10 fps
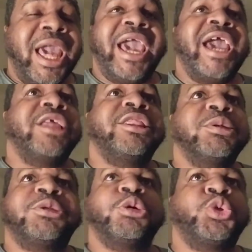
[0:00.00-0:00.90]
And there
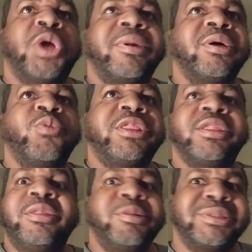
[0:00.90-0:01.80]
was no drama with,
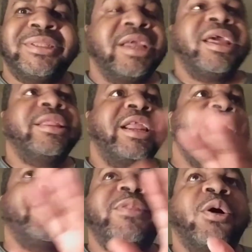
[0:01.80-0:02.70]
there was not
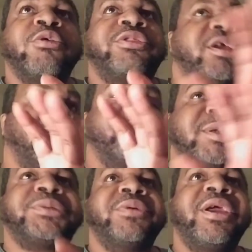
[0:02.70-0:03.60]
even the whole thing, the
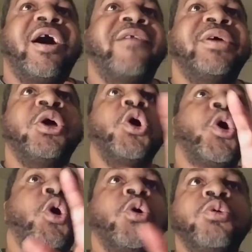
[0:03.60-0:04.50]
mystery of the
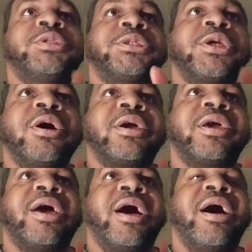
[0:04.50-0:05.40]
who took
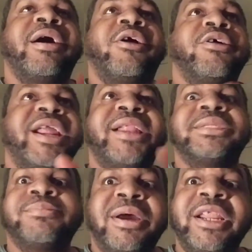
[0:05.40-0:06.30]

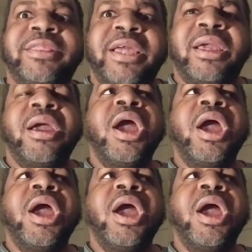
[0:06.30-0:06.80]
Hernandez's money thing,